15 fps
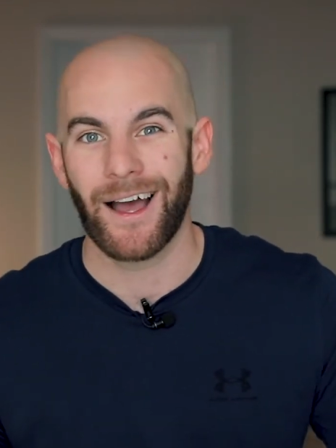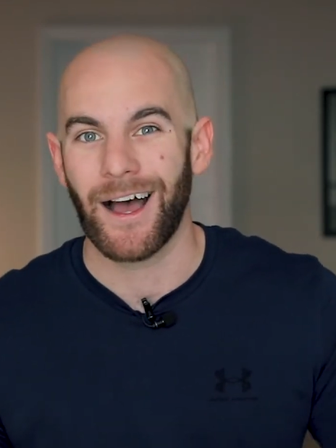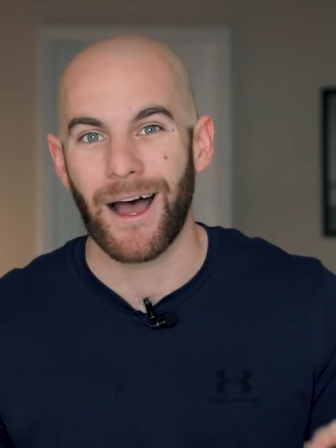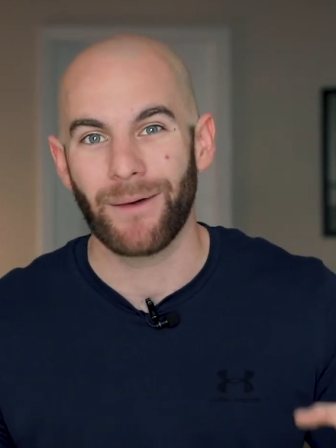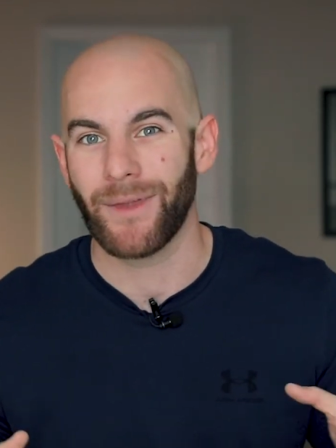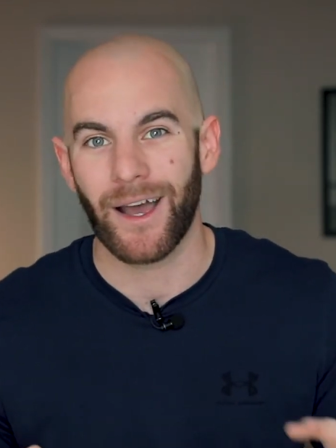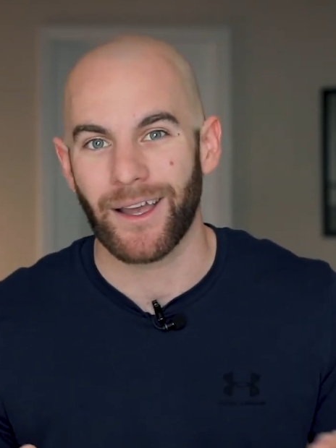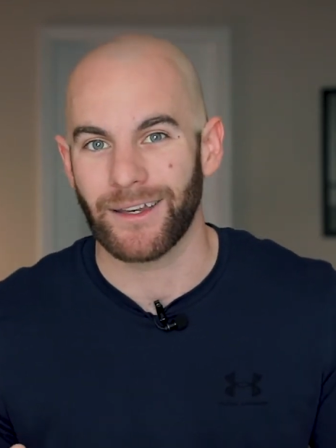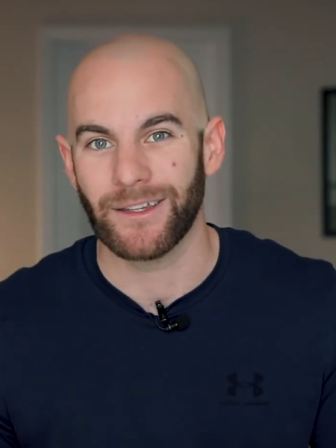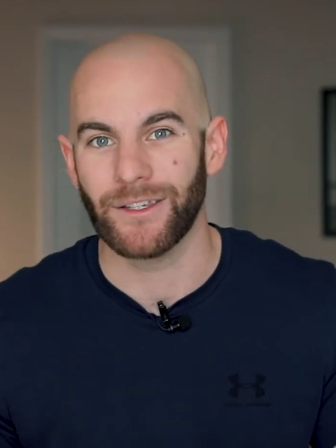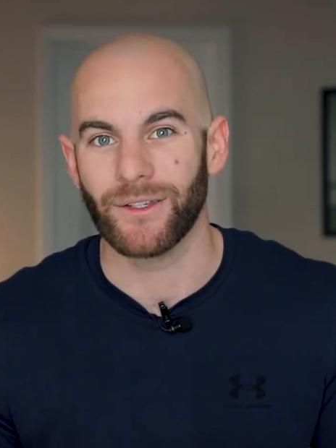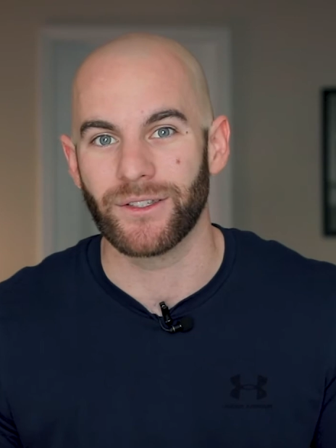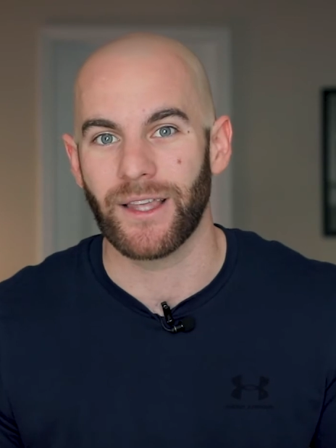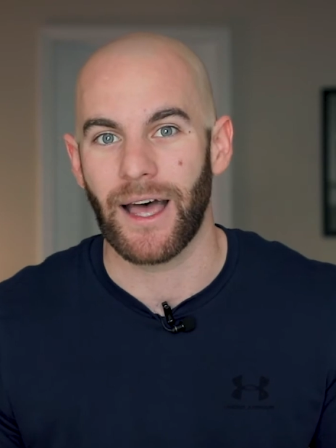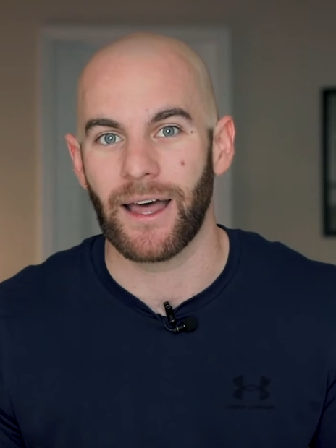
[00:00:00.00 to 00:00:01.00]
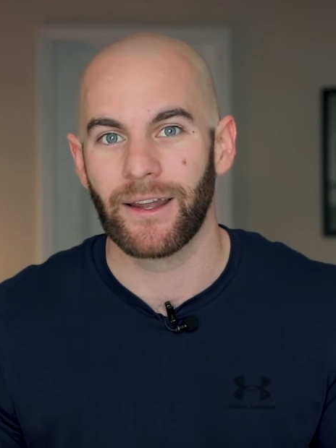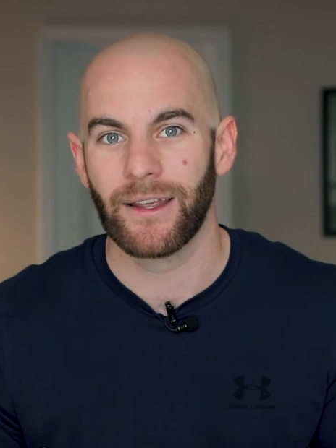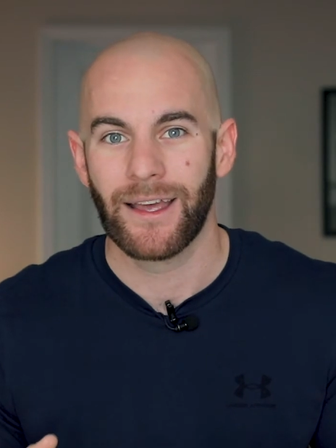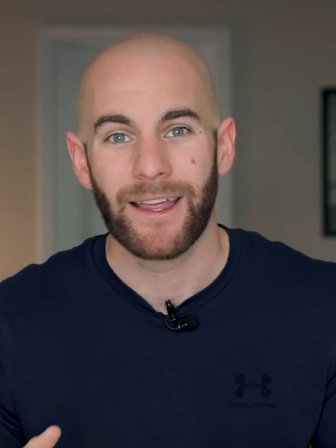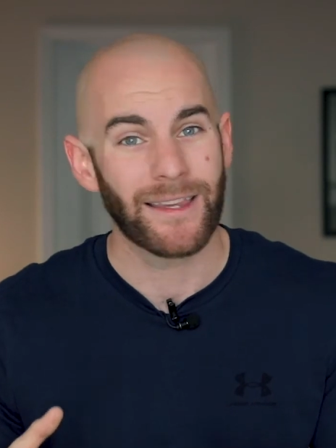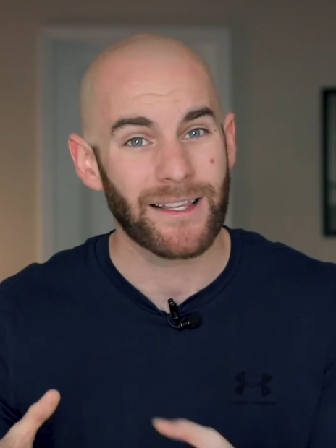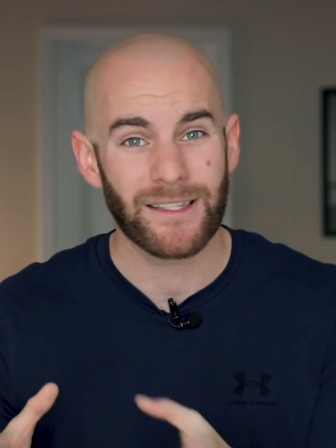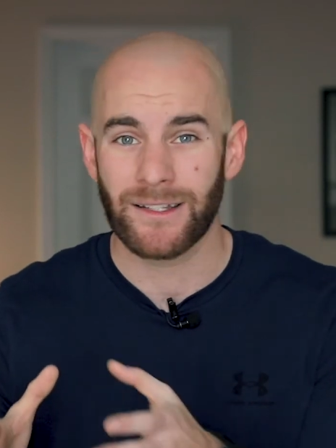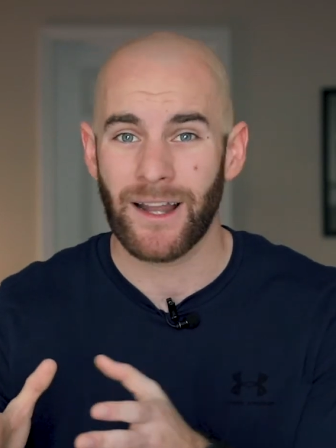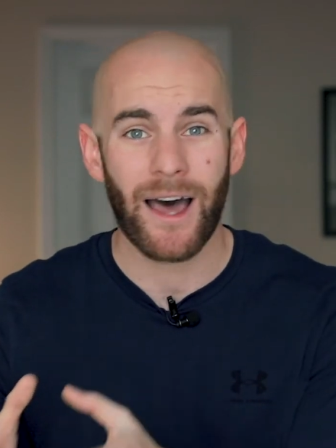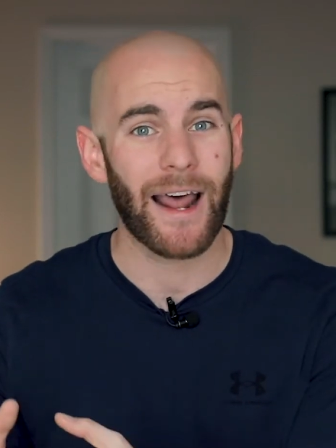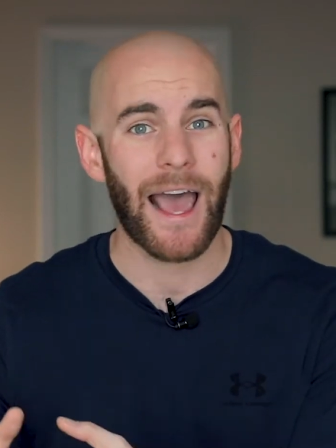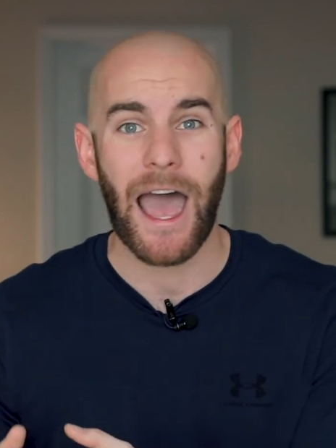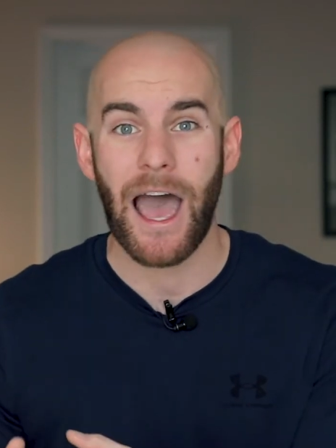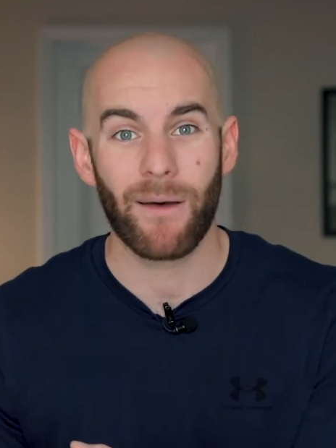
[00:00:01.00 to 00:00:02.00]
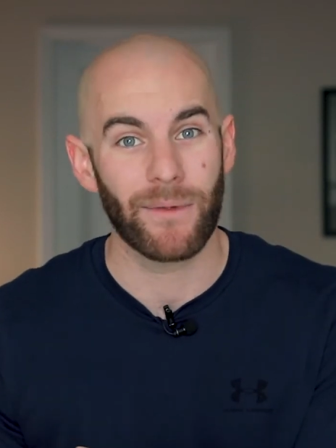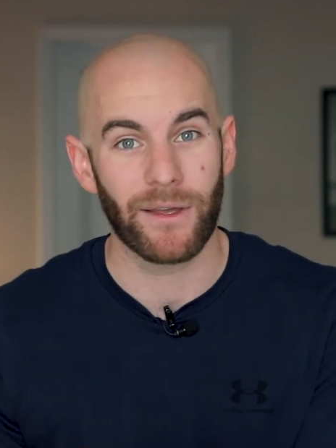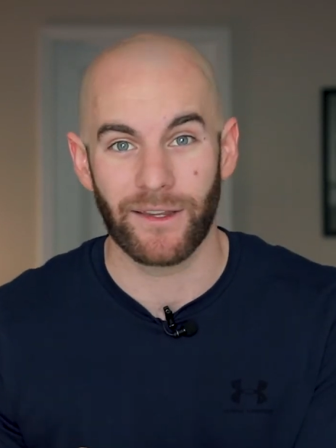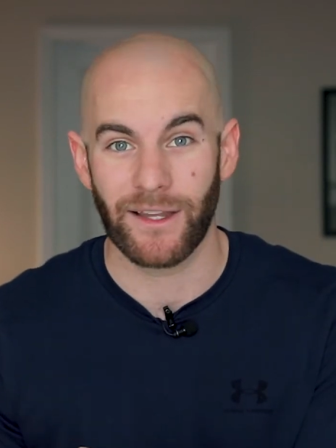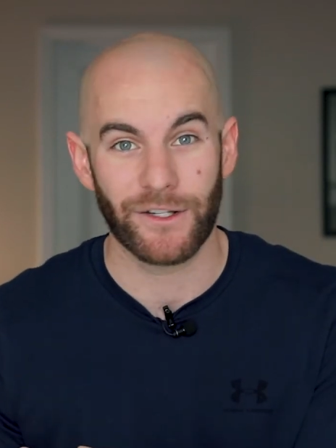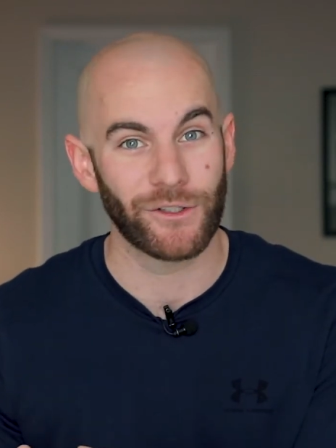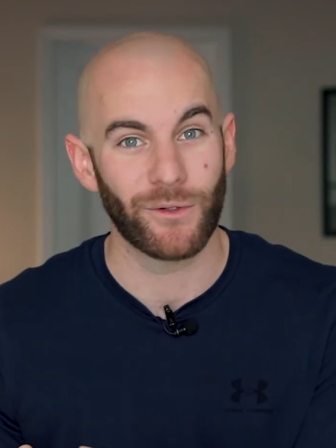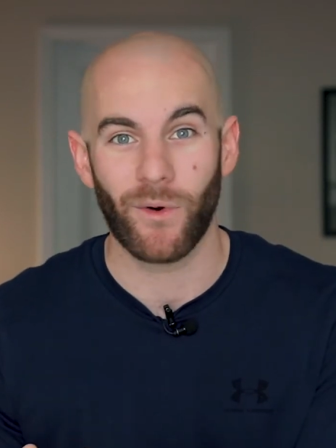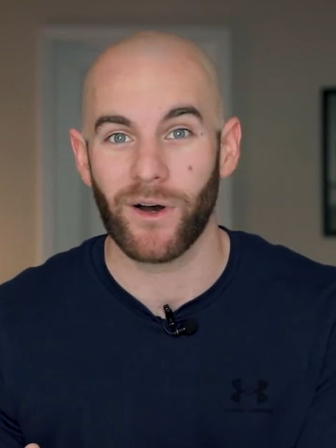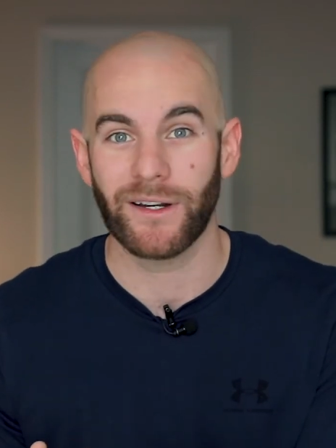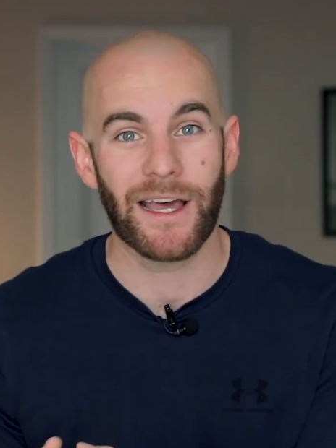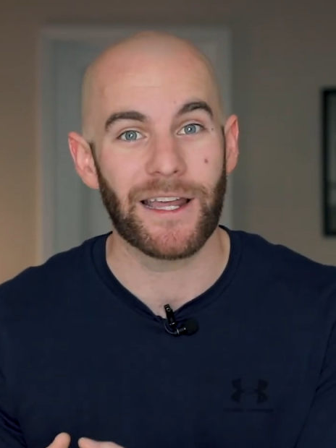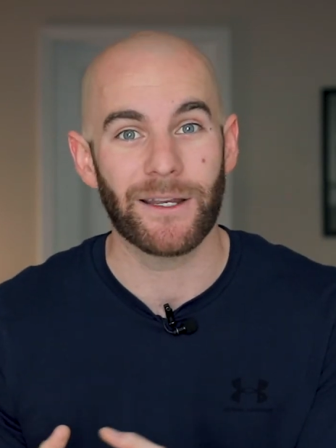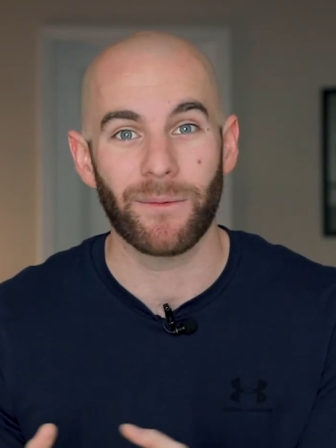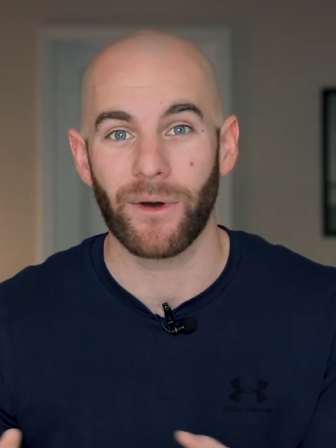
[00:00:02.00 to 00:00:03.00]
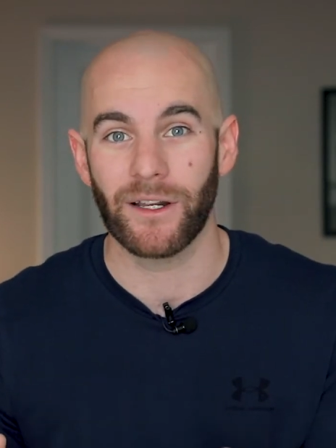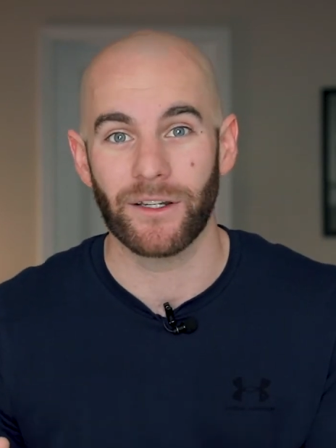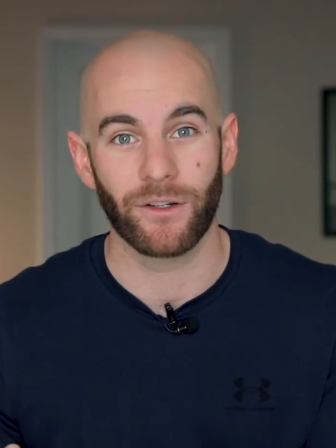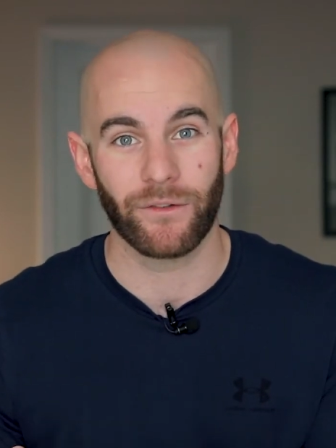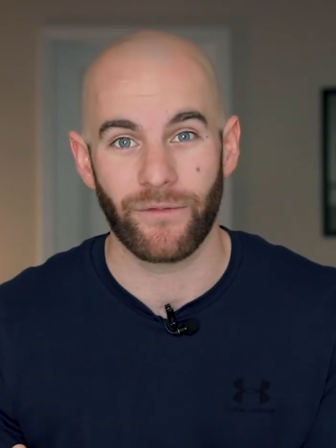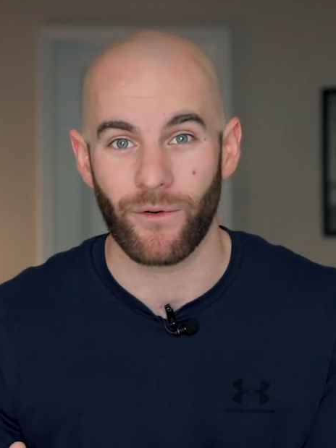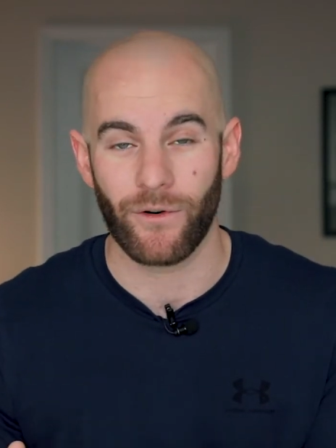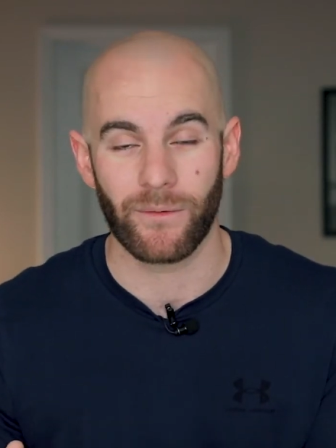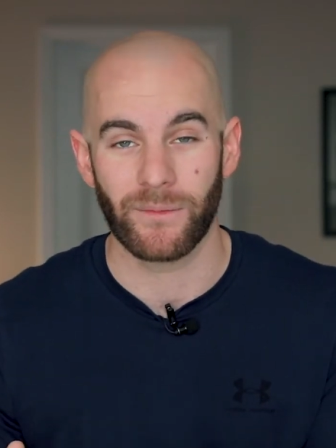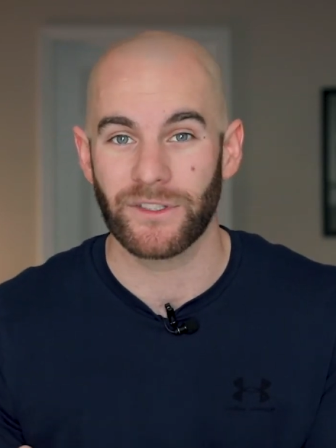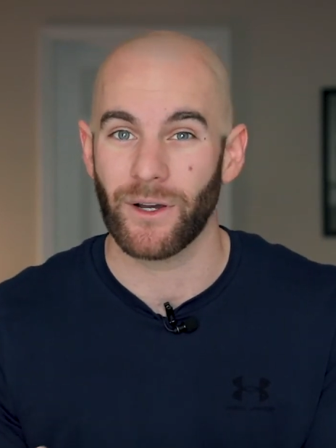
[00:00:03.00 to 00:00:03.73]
I'm not going to use that. That's not a habit that you want anybody to form.